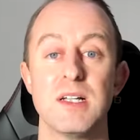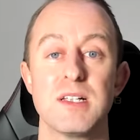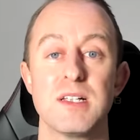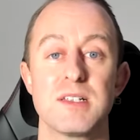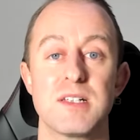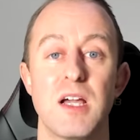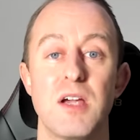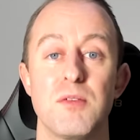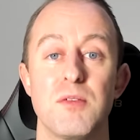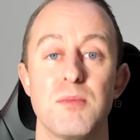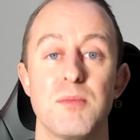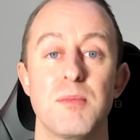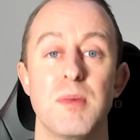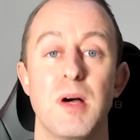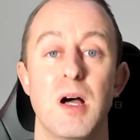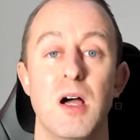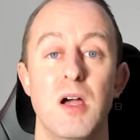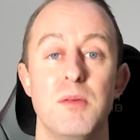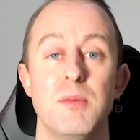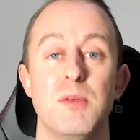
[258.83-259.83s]
So
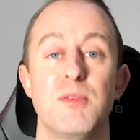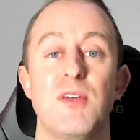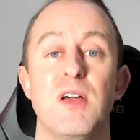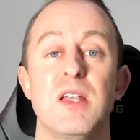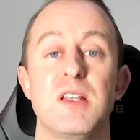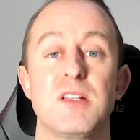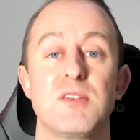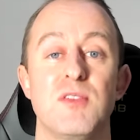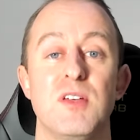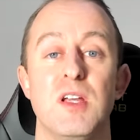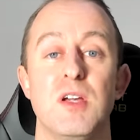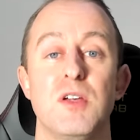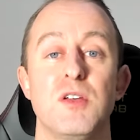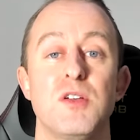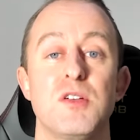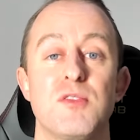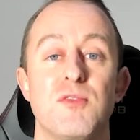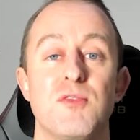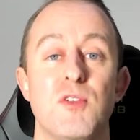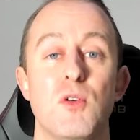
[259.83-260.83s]
I hope you found this video
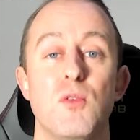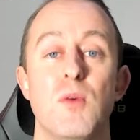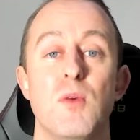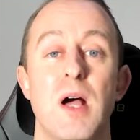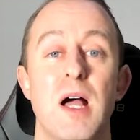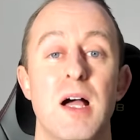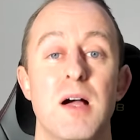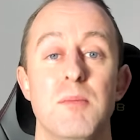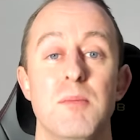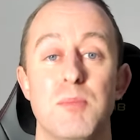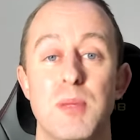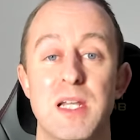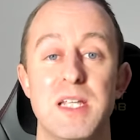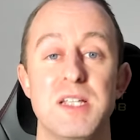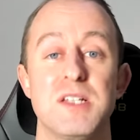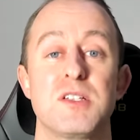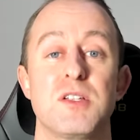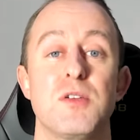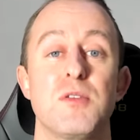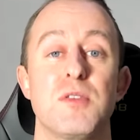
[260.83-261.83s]
useful.
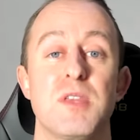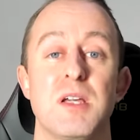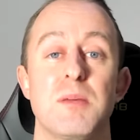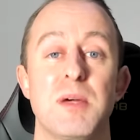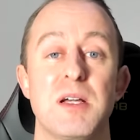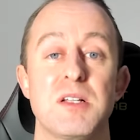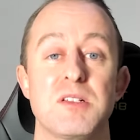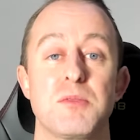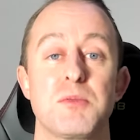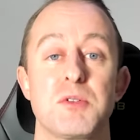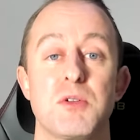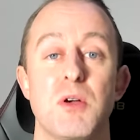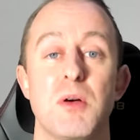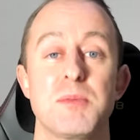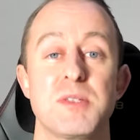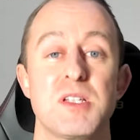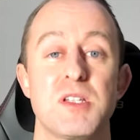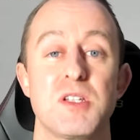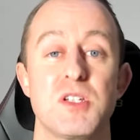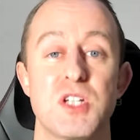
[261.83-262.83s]
Please do think about
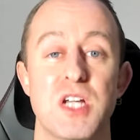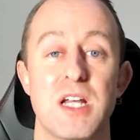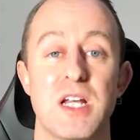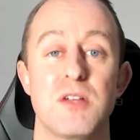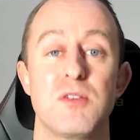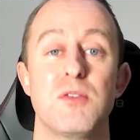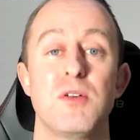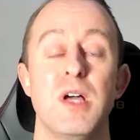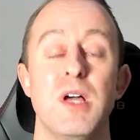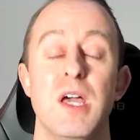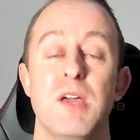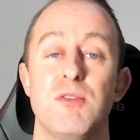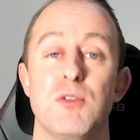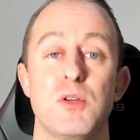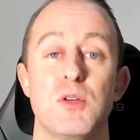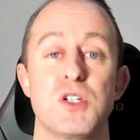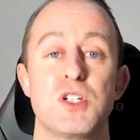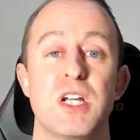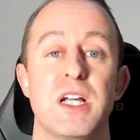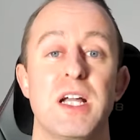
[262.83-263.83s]
subscribing to the channel. If you
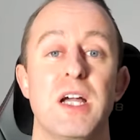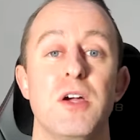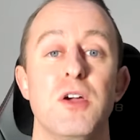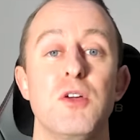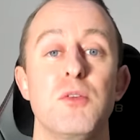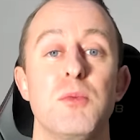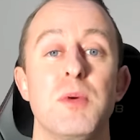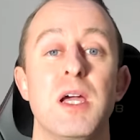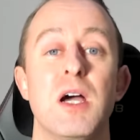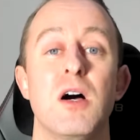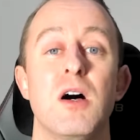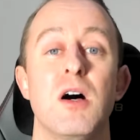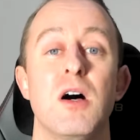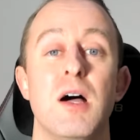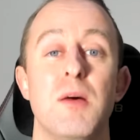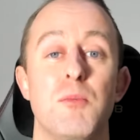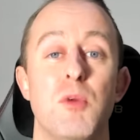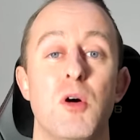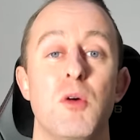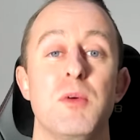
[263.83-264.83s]
want to check out who we are
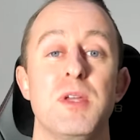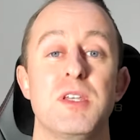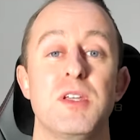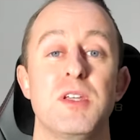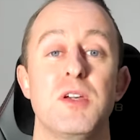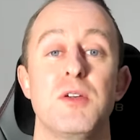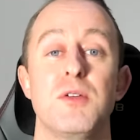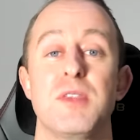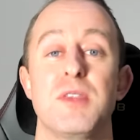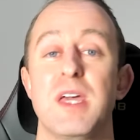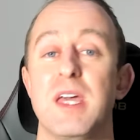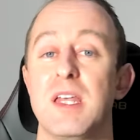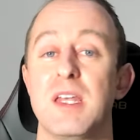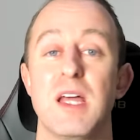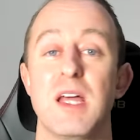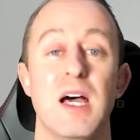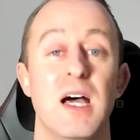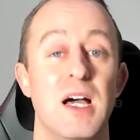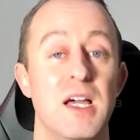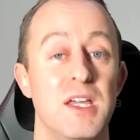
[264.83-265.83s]
and what we do, then
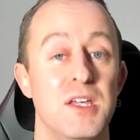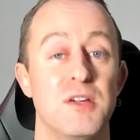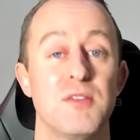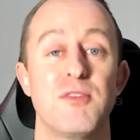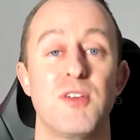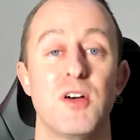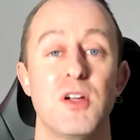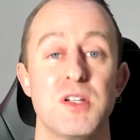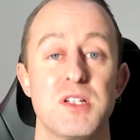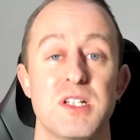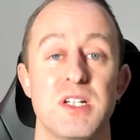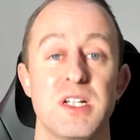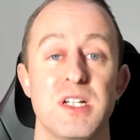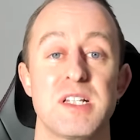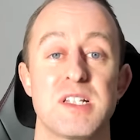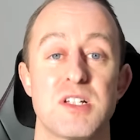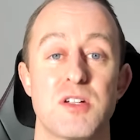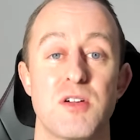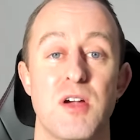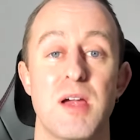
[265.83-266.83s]
you can find us on
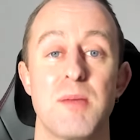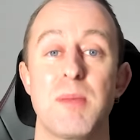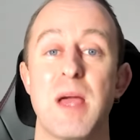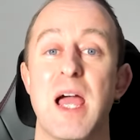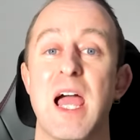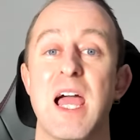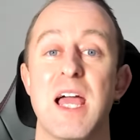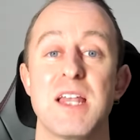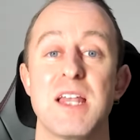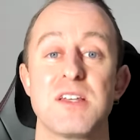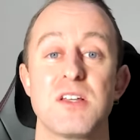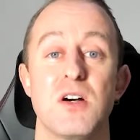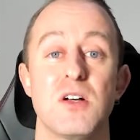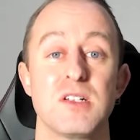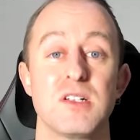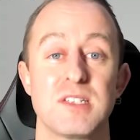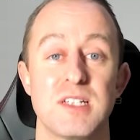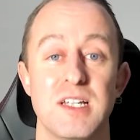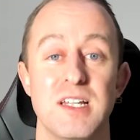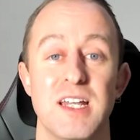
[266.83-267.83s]
Instagram and I'll
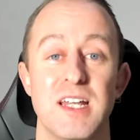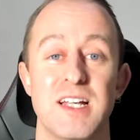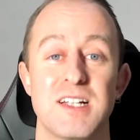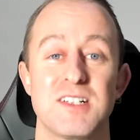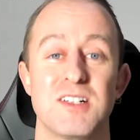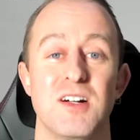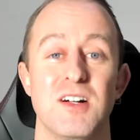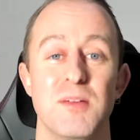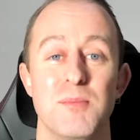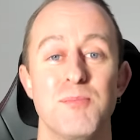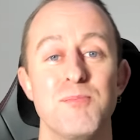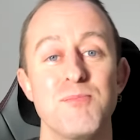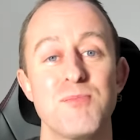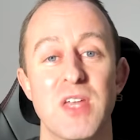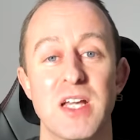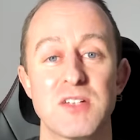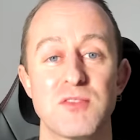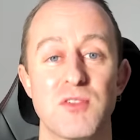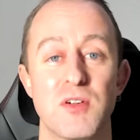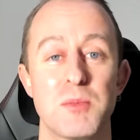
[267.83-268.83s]
see you next time.
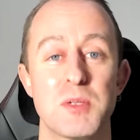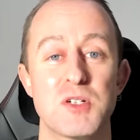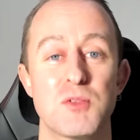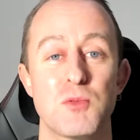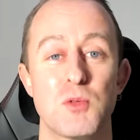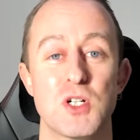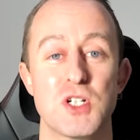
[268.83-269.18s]
Thanks very much for